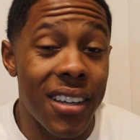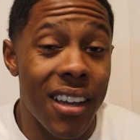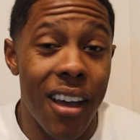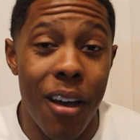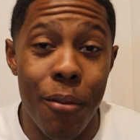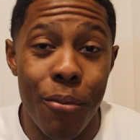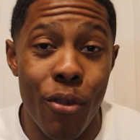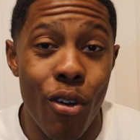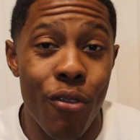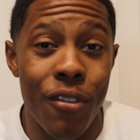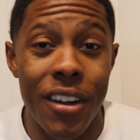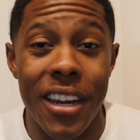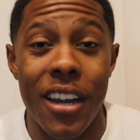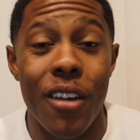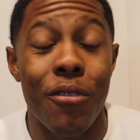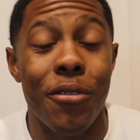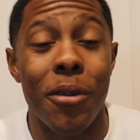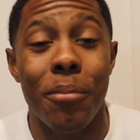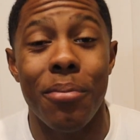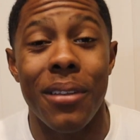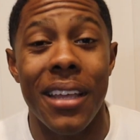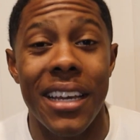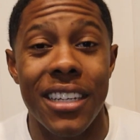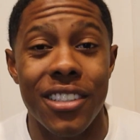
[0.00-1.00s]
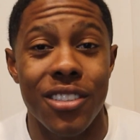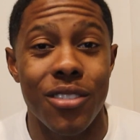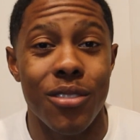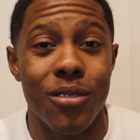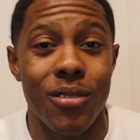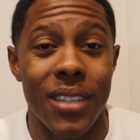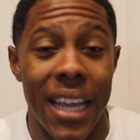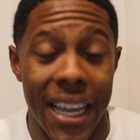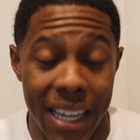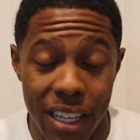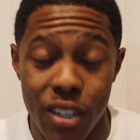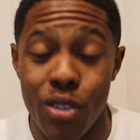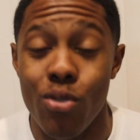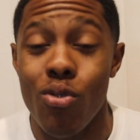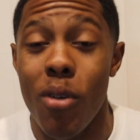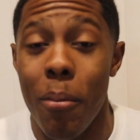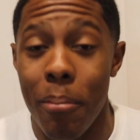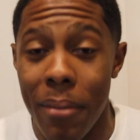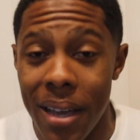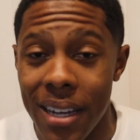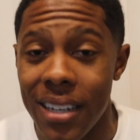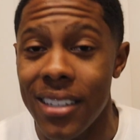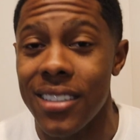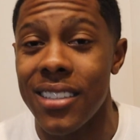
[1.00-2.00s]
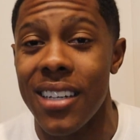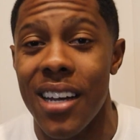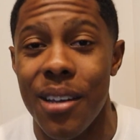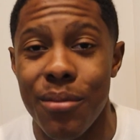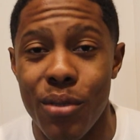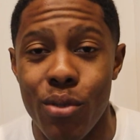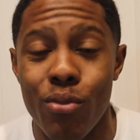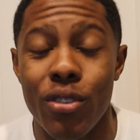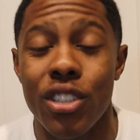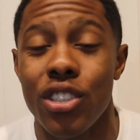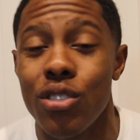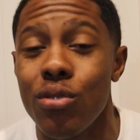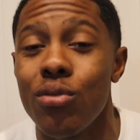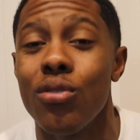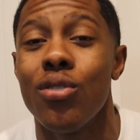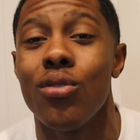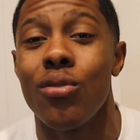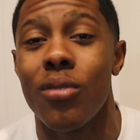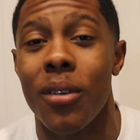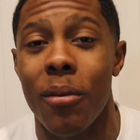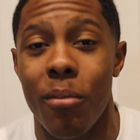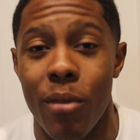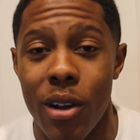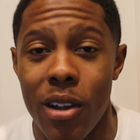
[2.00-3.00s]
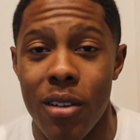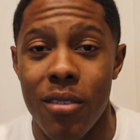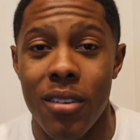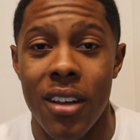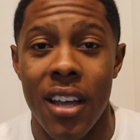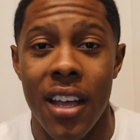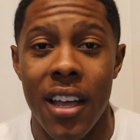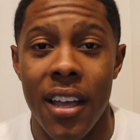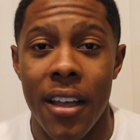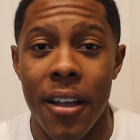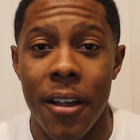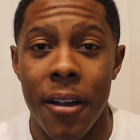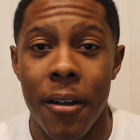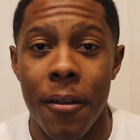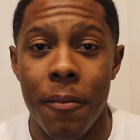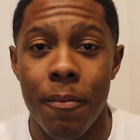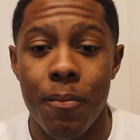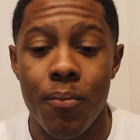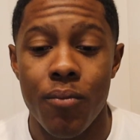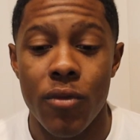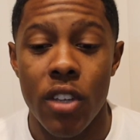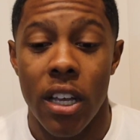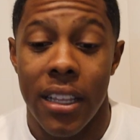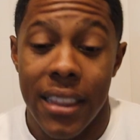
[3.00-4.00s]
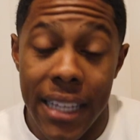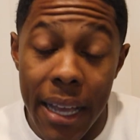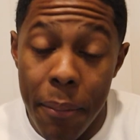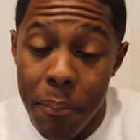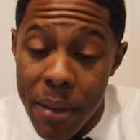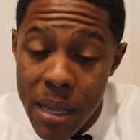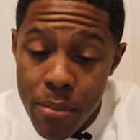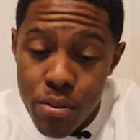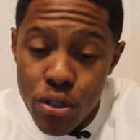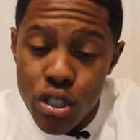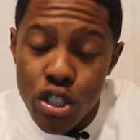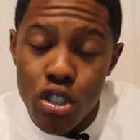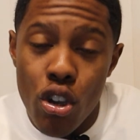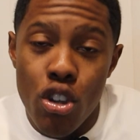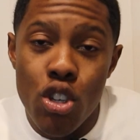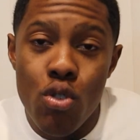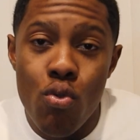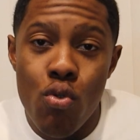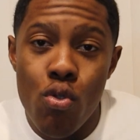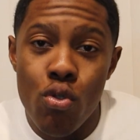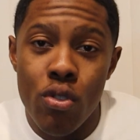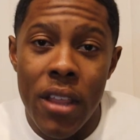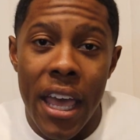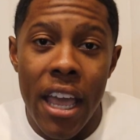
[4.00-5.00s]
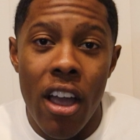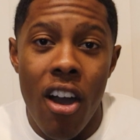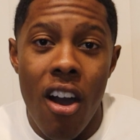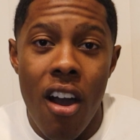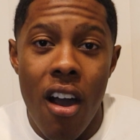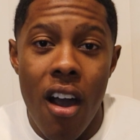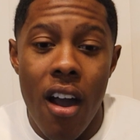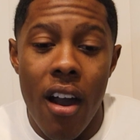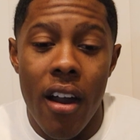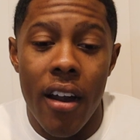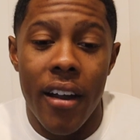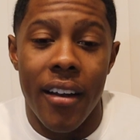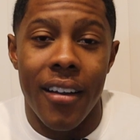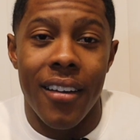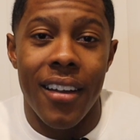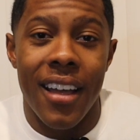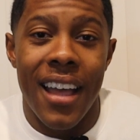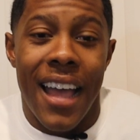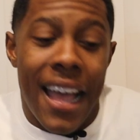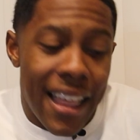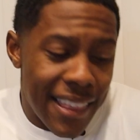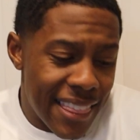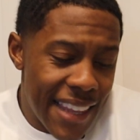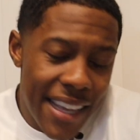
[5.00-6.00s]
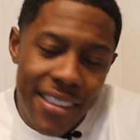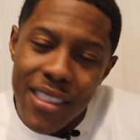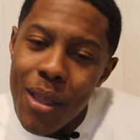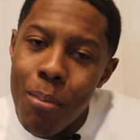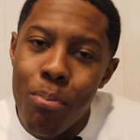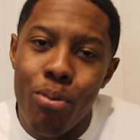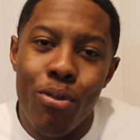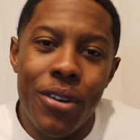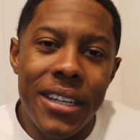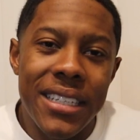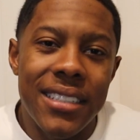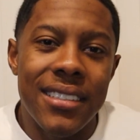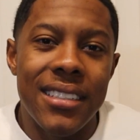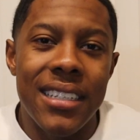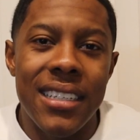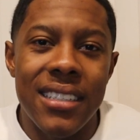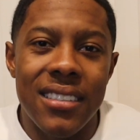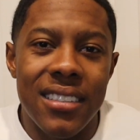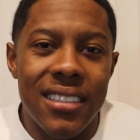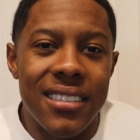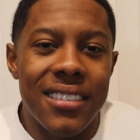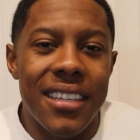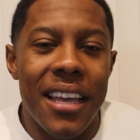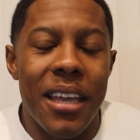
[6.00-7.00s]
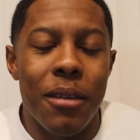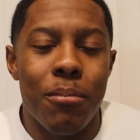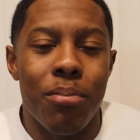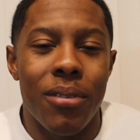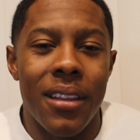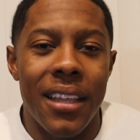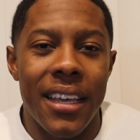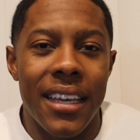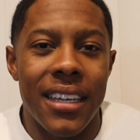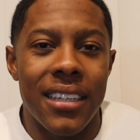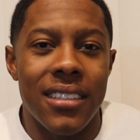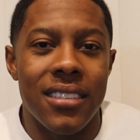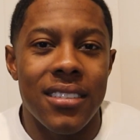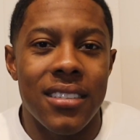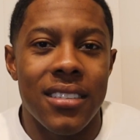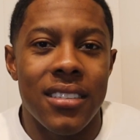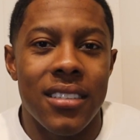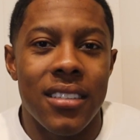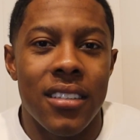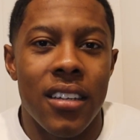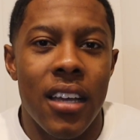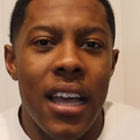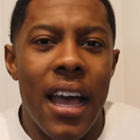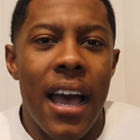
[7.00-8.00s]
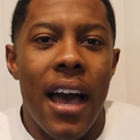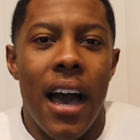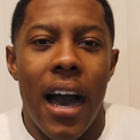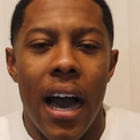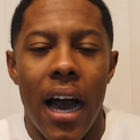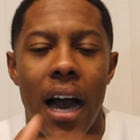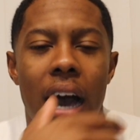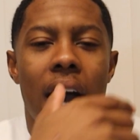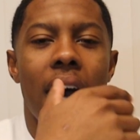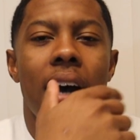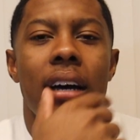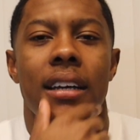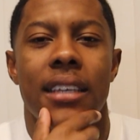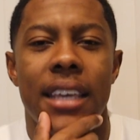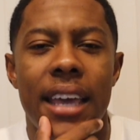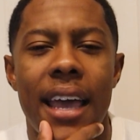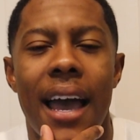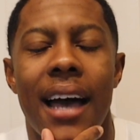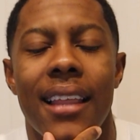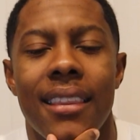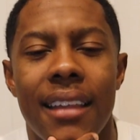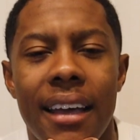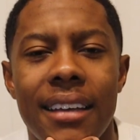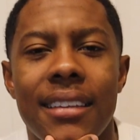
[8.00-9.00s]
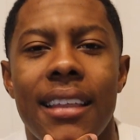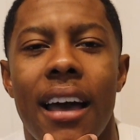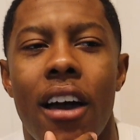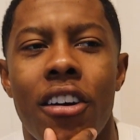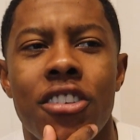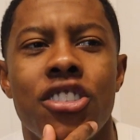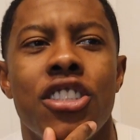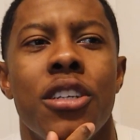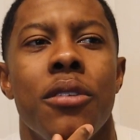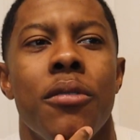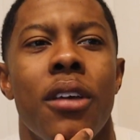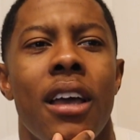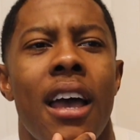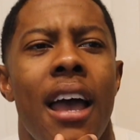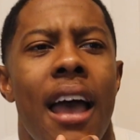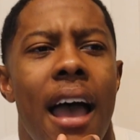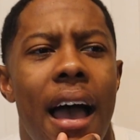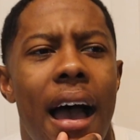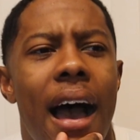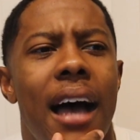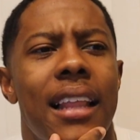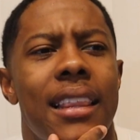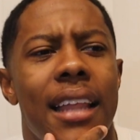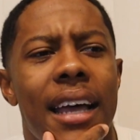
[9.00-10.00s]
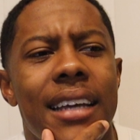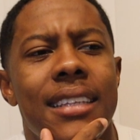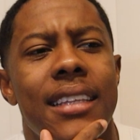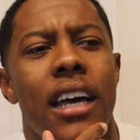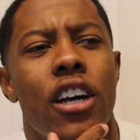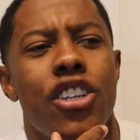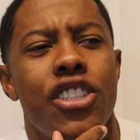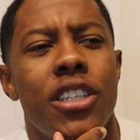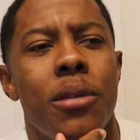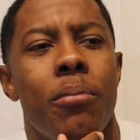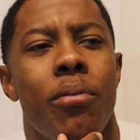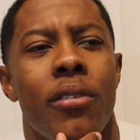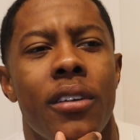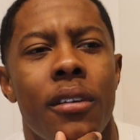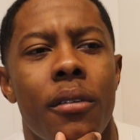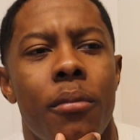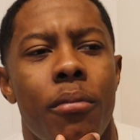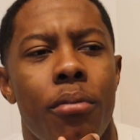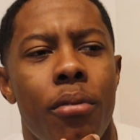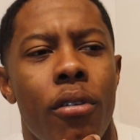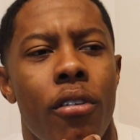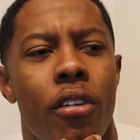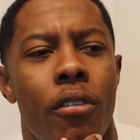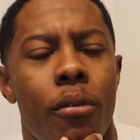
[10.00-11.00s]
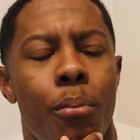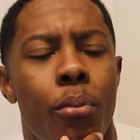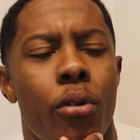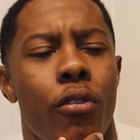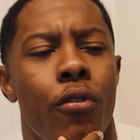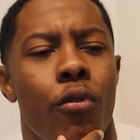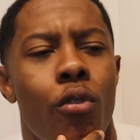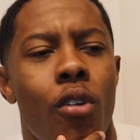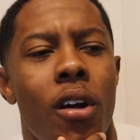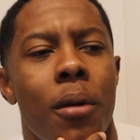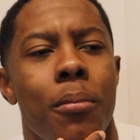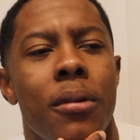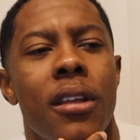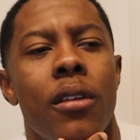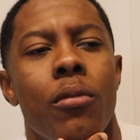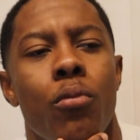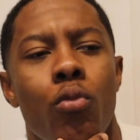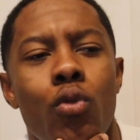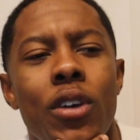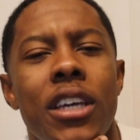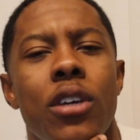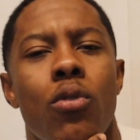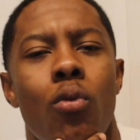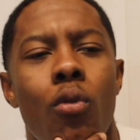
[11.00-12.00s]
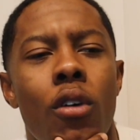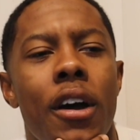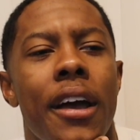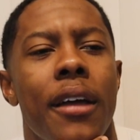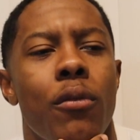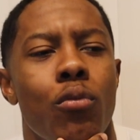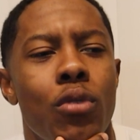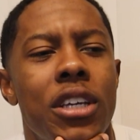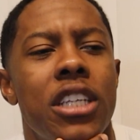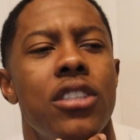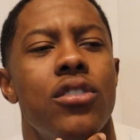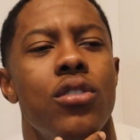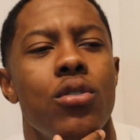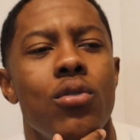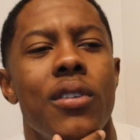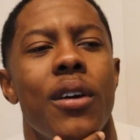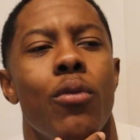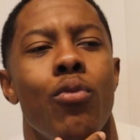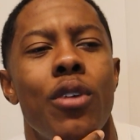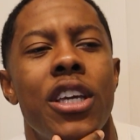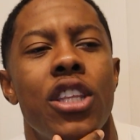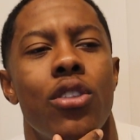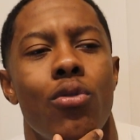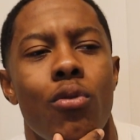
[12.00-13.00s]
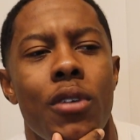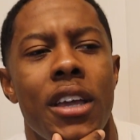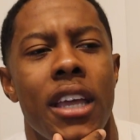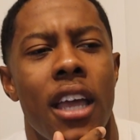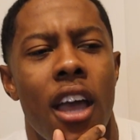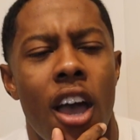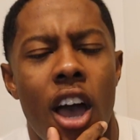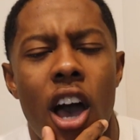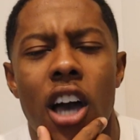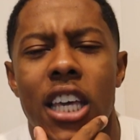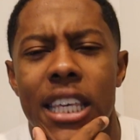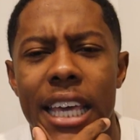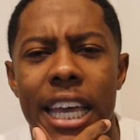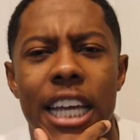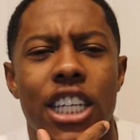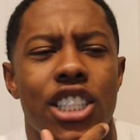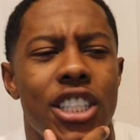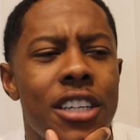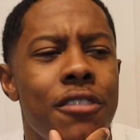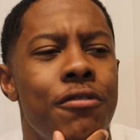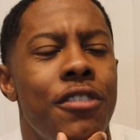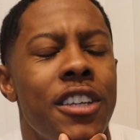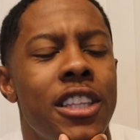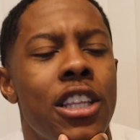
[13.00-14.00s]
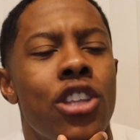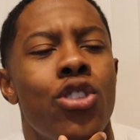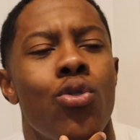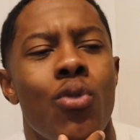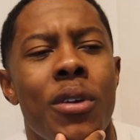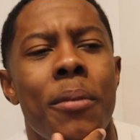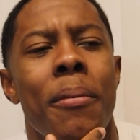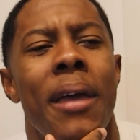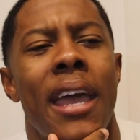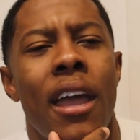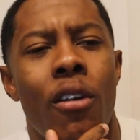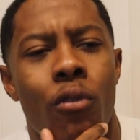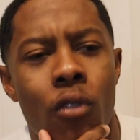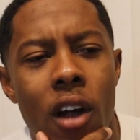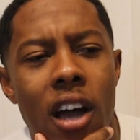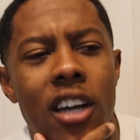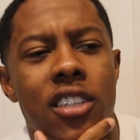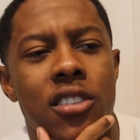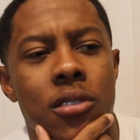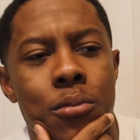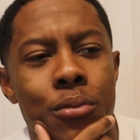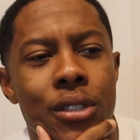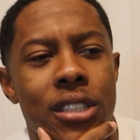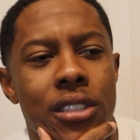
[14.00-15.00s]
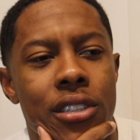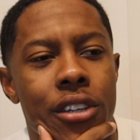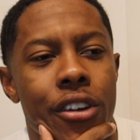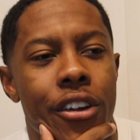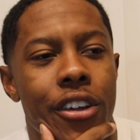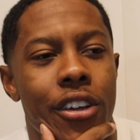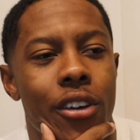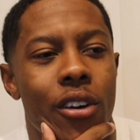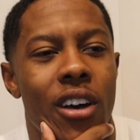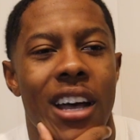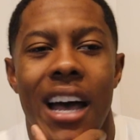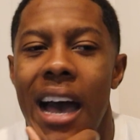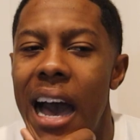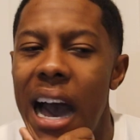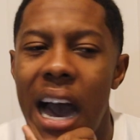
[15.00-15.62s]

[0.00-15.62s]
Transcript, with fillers: to come over here and replace you that can do a better job than what you're doing, bro. Let people show you who they are. Let the preseason take place. Ah, yeah, I liked how she, I liked how she pre pre performed in week one, week two, and week three. Yeah, she 53 man roster material.